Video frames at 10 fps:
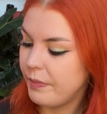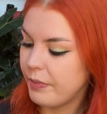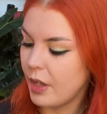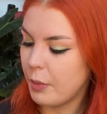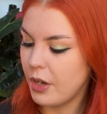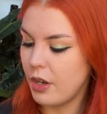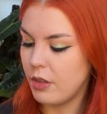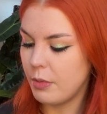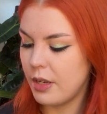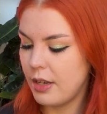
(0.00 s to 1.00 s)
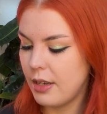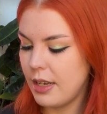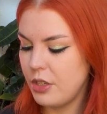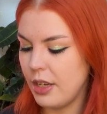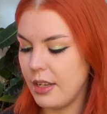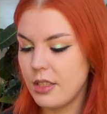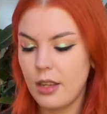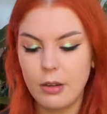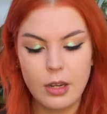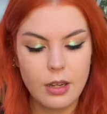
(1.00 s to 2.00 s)
I want another one. Actually, is
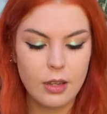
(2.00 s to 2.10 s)
there